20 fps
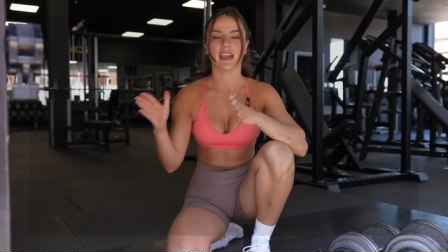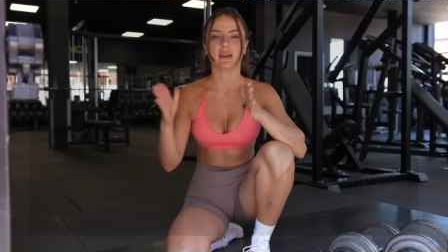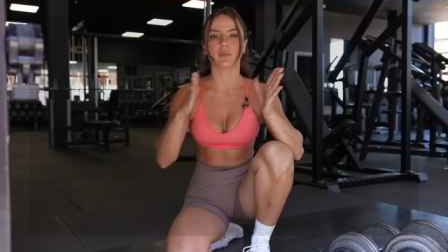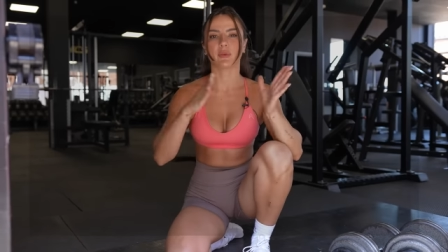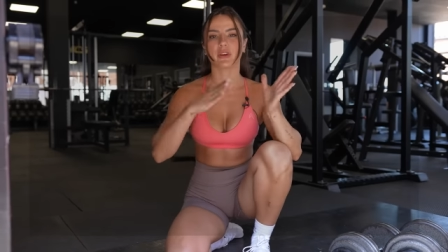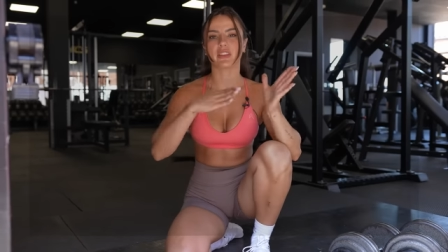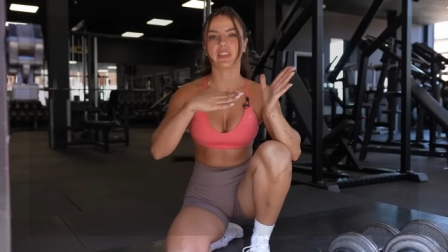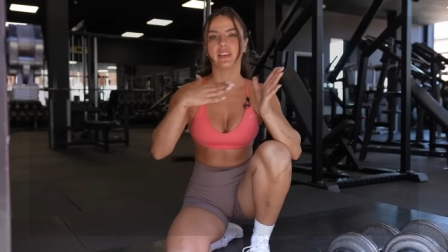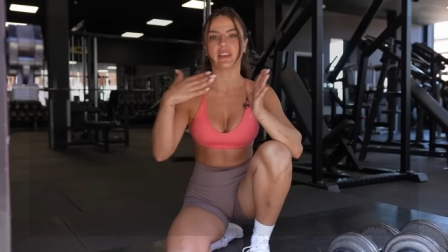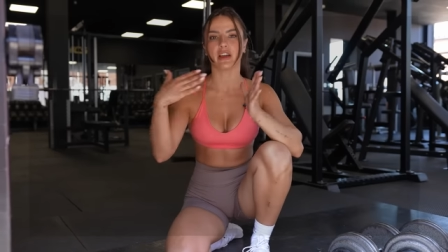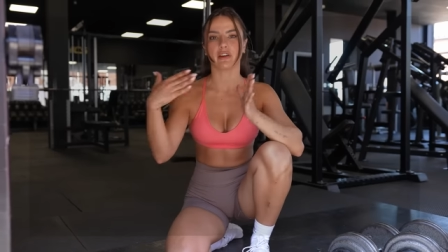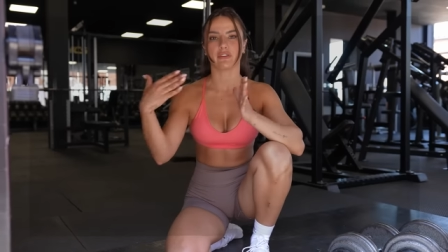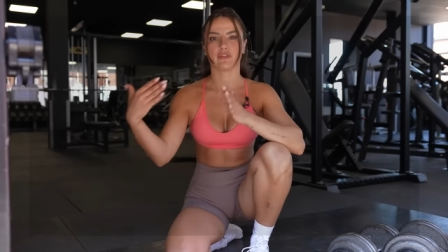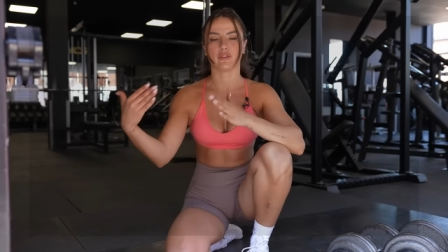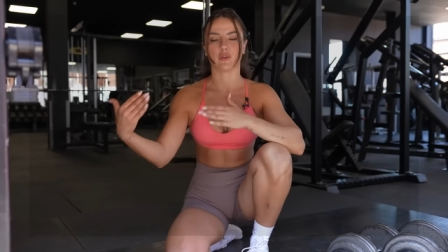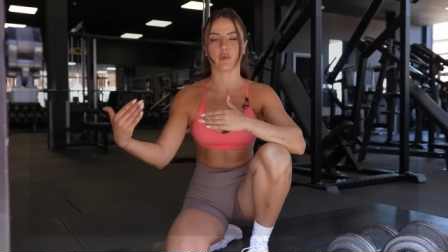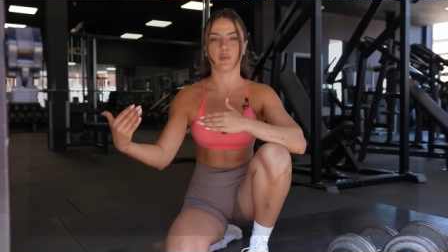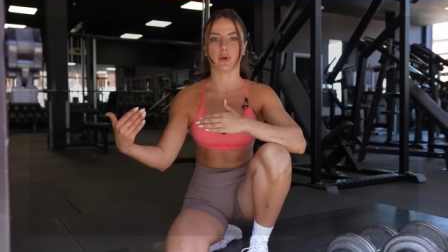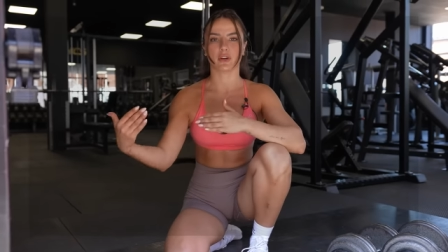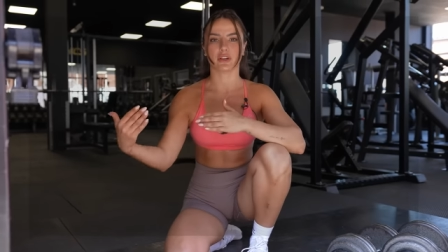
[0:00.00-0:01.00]
and within that
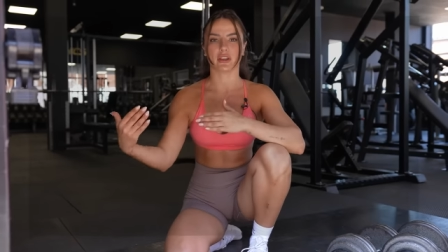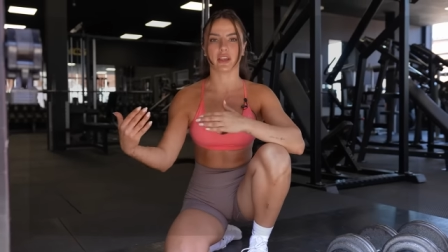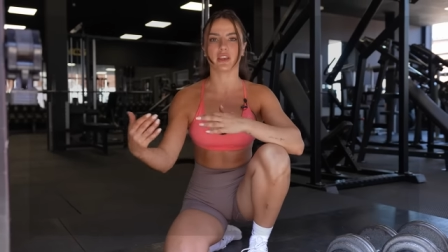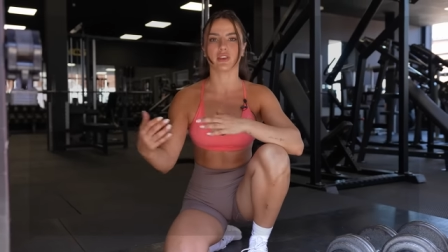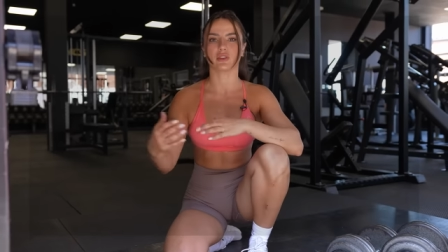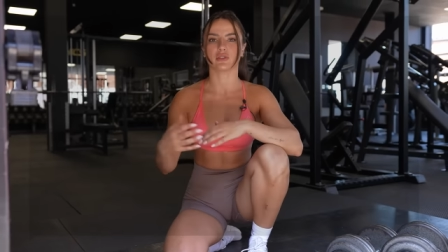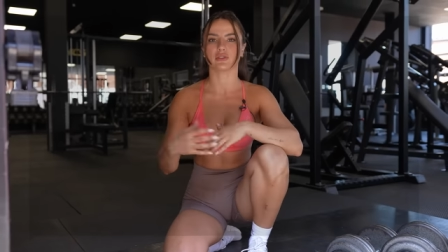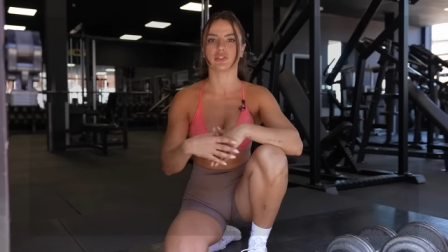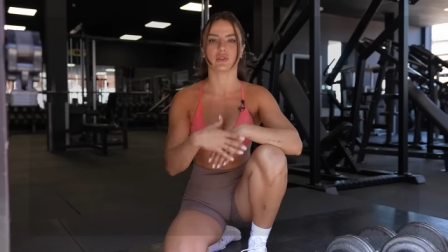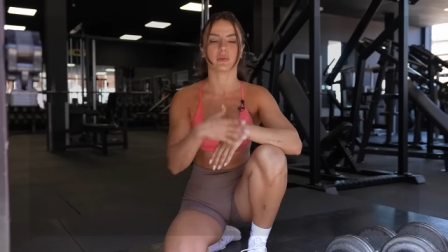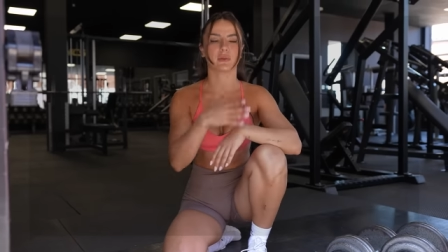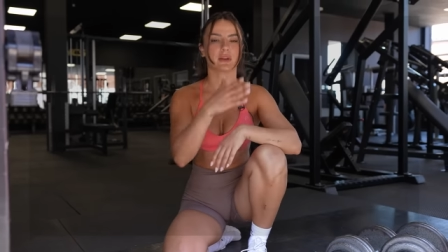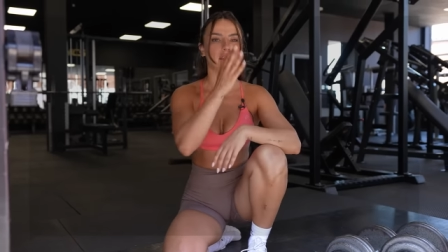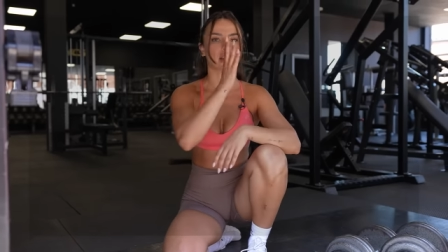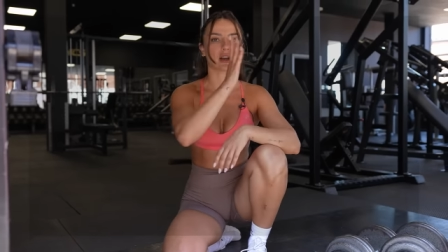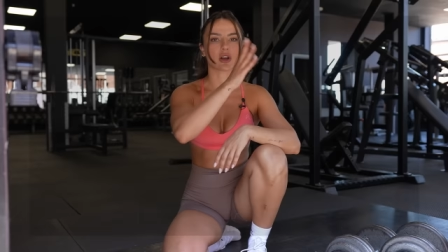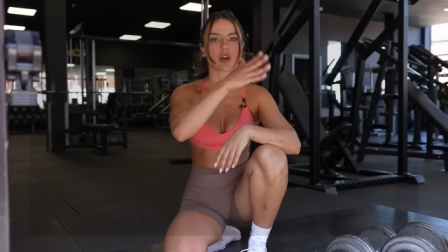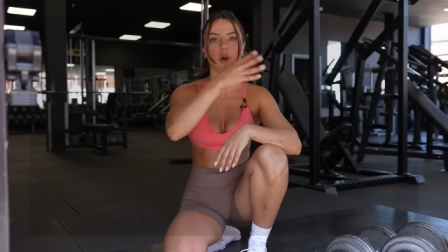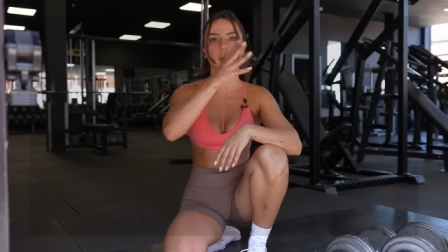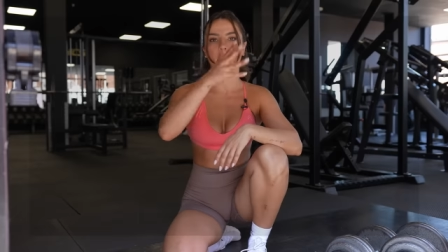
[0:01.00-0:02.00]
full body, you're doing
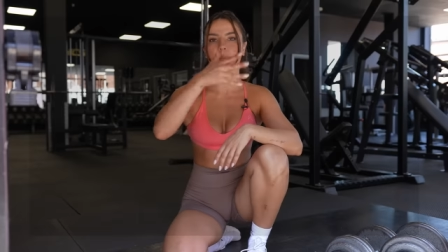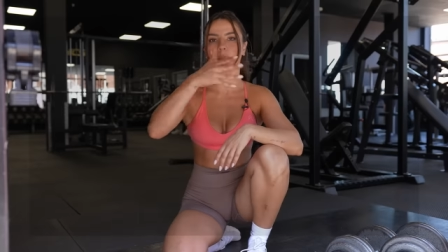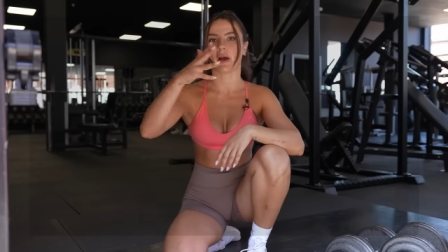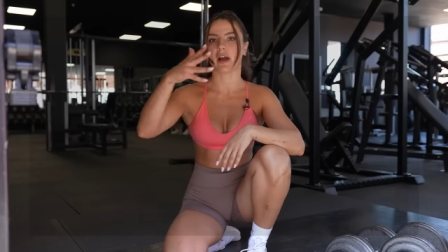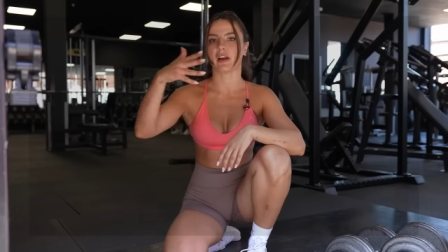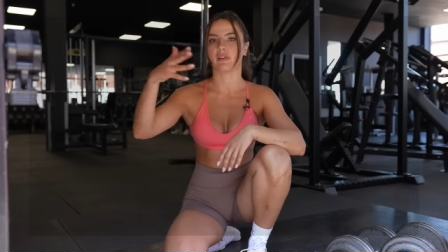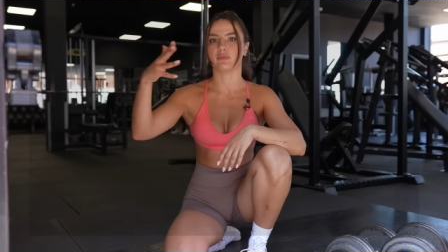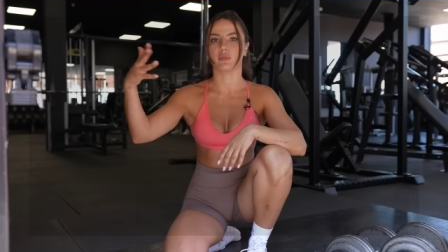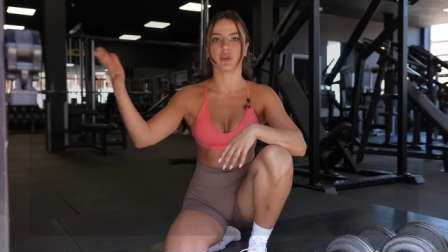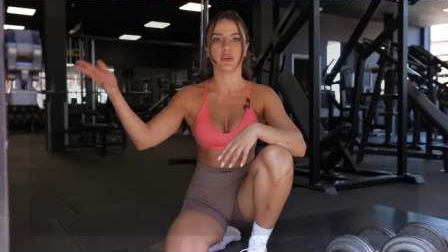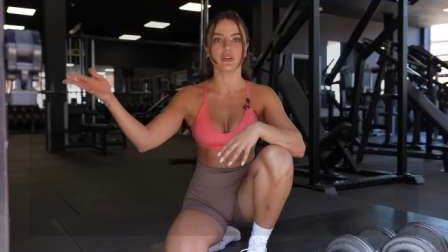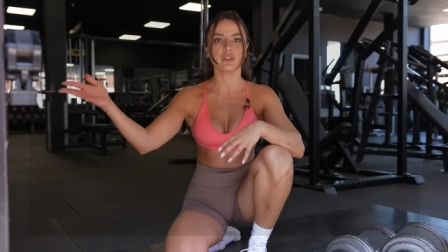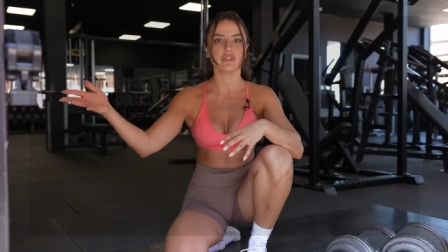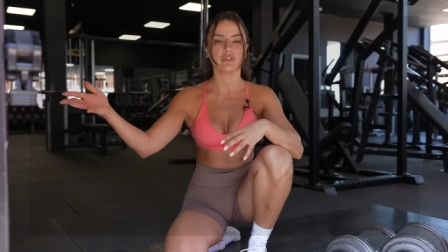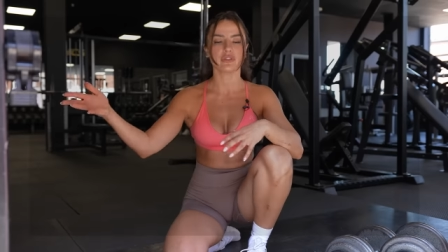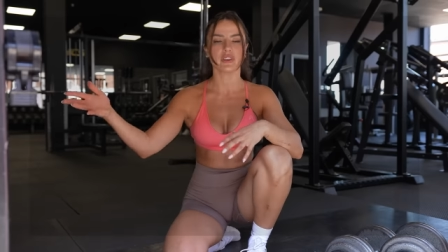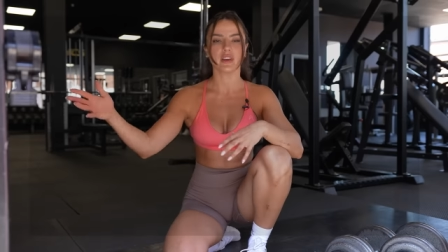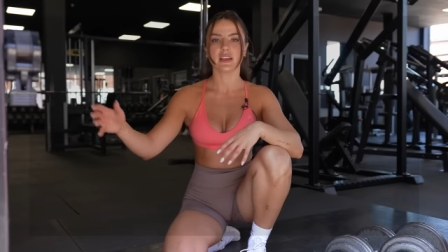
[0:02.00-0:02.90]
a compound move,